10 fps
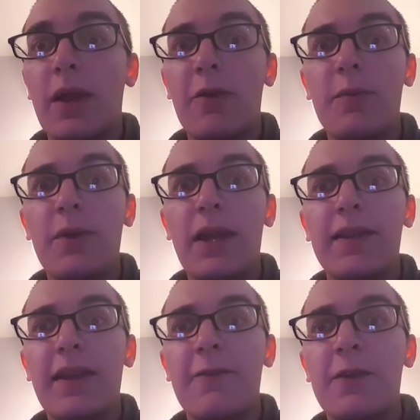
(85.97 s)
I hope you
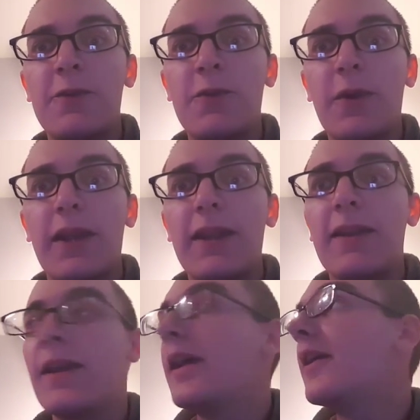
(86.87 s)
guys have enjoyed
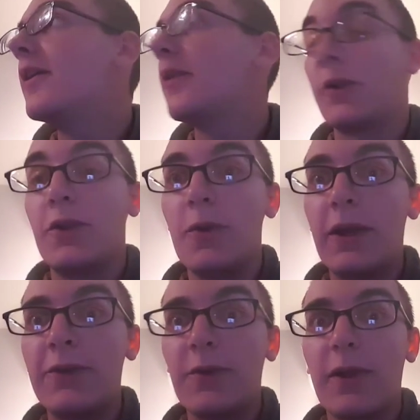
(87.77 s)
it, or do
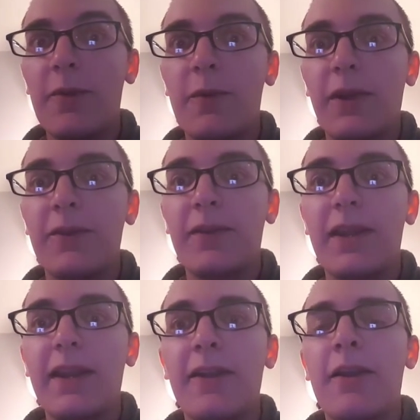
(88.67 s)
enjoy it when you
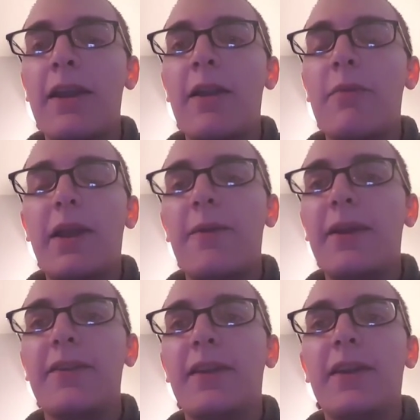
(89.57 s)
see it here. But
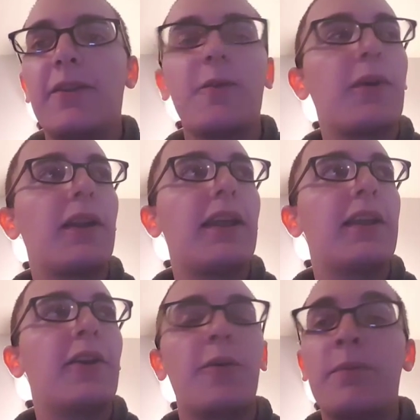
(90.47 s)
anyways, just want to let
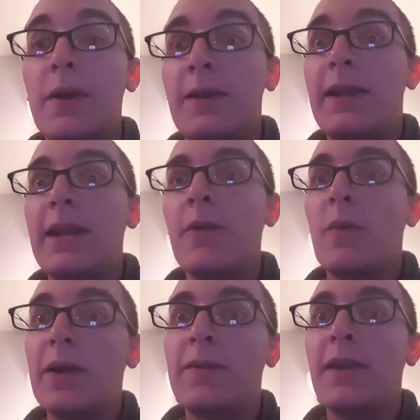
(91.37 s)
you know, Monday,
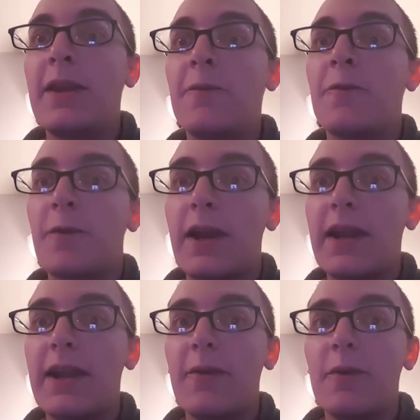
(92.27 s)
Wednesday, and
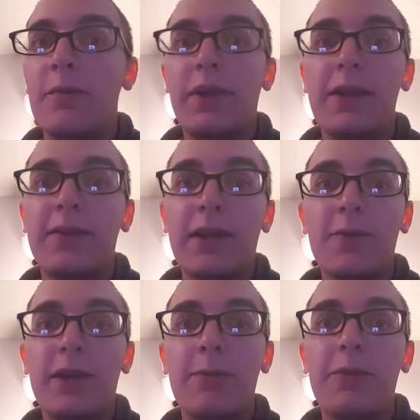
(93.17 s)
Friday will be
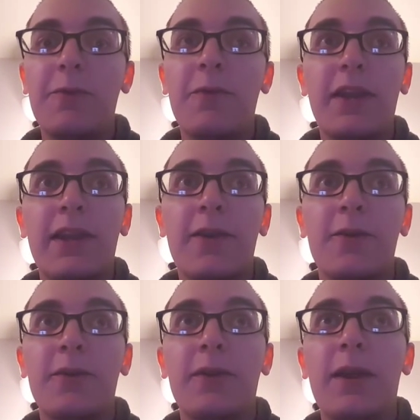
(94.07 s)
Sound Shapes
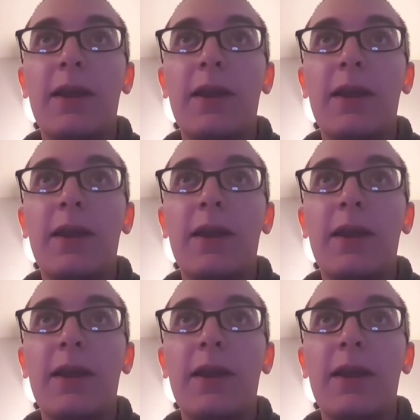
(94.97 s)
videos.